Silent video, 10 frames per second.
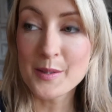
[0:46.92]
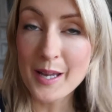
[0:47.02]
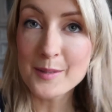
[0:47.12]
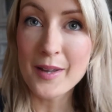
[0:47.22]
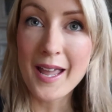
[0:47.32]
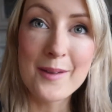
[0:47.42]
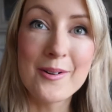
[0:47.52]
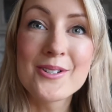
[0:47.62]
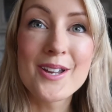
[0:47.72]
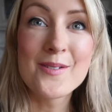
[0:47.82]
That is my aim.
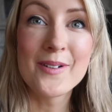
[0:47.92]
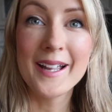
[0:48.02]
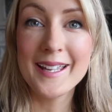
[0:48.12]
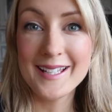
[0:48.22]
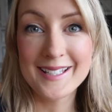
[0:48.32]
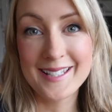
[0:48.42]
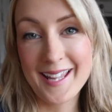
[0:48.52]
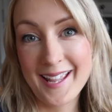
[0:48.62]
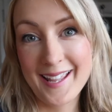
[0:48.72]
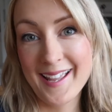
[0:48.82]
I'll show you what I eat
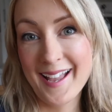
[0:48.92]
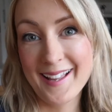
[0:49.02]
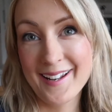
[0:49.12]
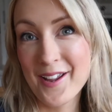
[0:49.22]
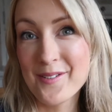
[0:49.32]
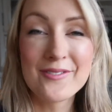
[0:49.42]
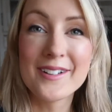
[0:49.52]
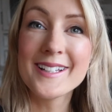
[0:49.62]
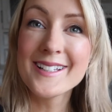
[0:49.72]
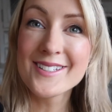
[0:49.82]
today and I hope you
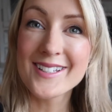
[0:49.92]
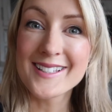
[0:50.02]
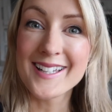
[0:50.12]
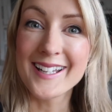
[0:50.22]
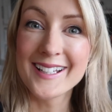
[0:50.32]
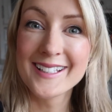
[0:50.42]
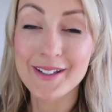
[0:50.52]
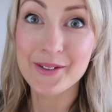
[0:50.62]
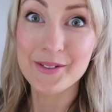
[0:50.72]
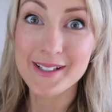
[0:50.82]
find it interesting.
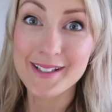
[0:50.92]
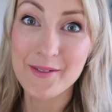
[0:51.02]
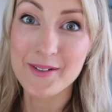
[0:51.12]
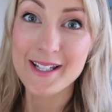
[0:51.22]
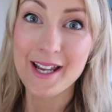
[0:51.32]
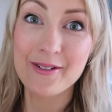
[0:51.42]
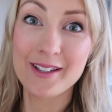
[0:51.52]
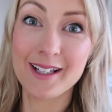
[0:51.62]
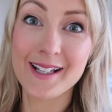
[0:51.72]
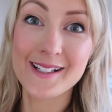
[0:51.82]
So I always start my day
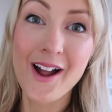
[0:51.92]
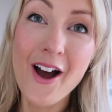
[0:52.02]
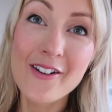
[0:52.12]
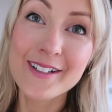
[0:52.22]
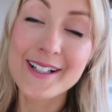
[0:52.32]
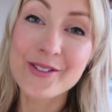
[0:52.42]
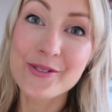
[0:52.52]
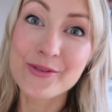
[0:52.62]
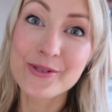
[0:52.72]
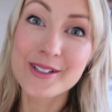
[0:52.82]
with at least half a litre
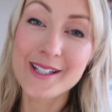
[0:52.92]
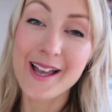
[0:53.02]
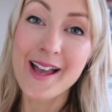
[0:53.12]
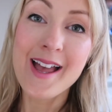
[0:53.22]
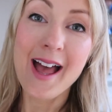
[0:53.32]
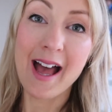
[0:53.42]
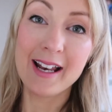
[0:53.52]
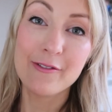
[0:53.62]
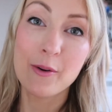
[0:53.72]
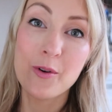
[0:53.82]
of water,
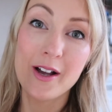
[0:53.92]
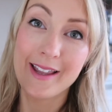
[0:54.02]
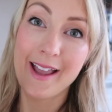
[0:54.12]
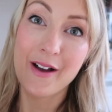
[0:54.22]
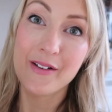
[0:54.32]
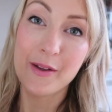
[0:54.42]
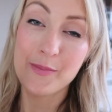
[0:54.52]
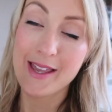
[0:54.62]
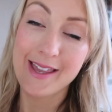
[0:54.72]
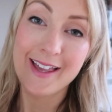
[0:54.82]
and if I'm working out I
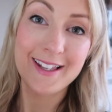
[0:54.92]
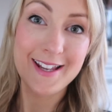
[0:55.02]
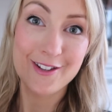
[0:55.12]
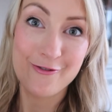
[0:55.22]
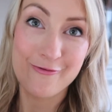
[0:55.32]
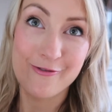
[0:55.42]
make it a litre of